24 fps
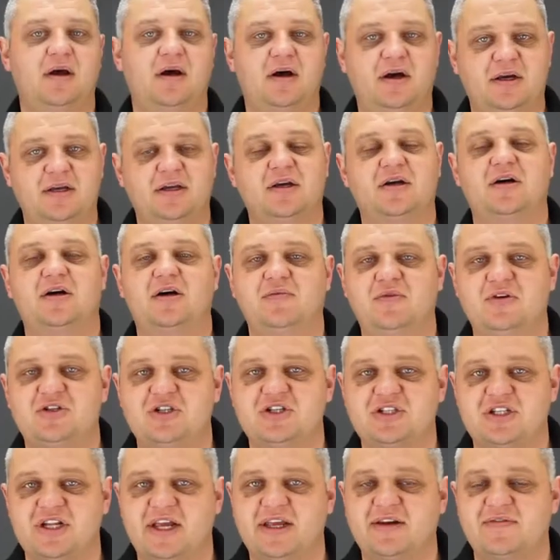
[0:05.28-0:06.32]
Hi, I'm
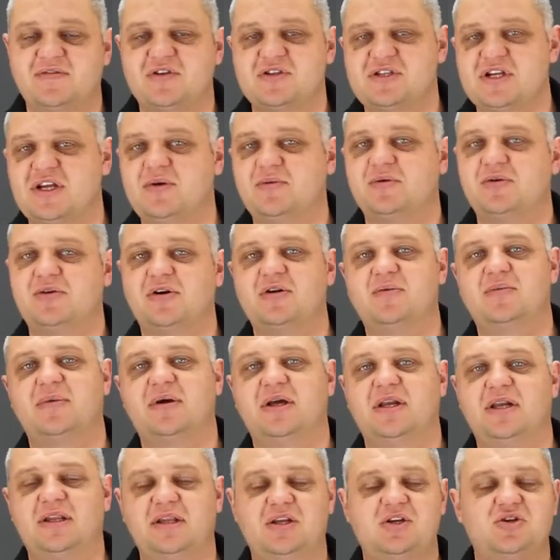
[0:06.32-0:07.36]
Richard Slade of the Seaward Group,
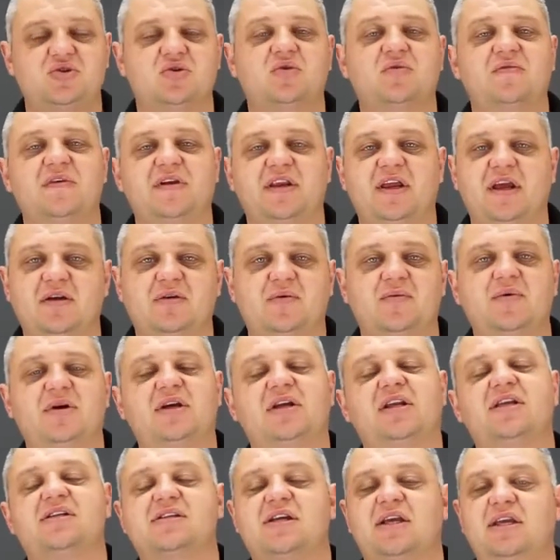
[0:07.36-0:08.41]
and in this short video
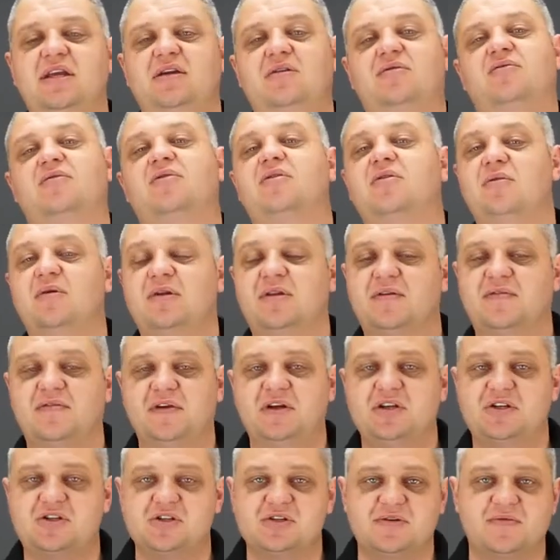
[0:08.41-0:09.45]
we're going to take you through the
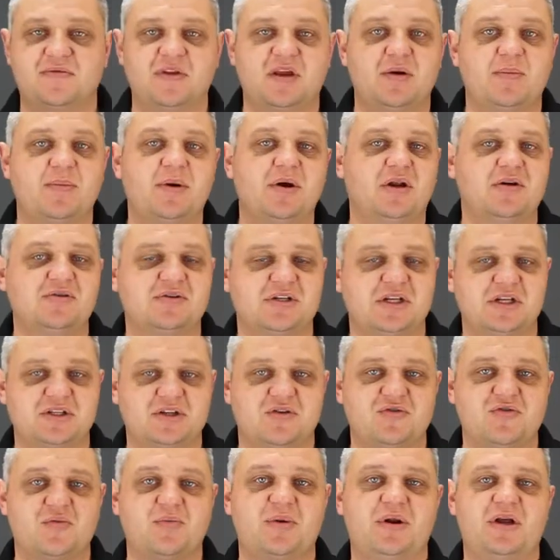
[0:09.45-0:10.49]
features of the Apollo
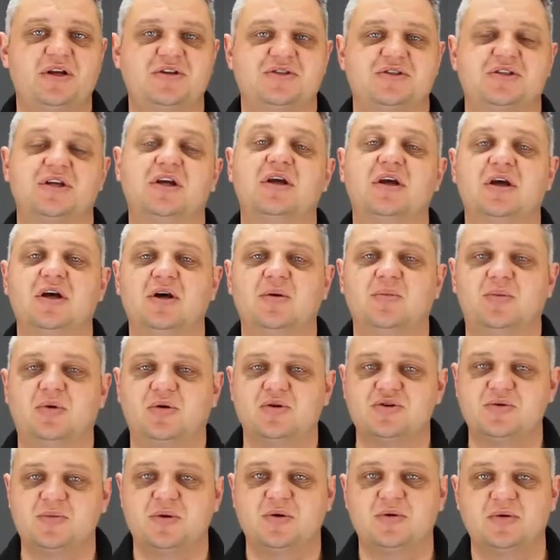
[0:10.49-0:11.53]
600 Plus
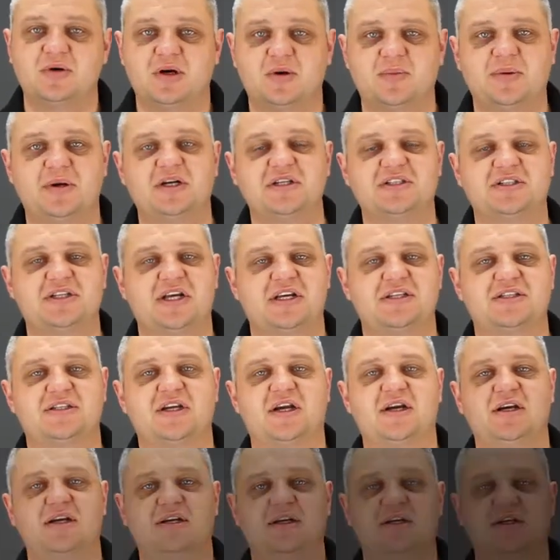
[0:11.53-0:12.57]
portable appliance
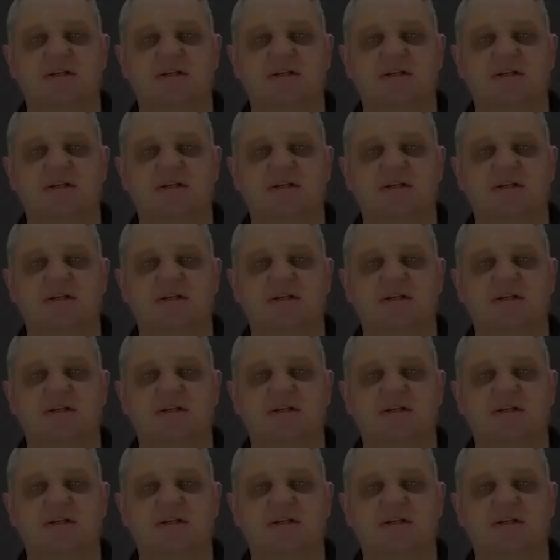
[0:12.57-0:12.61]
tester.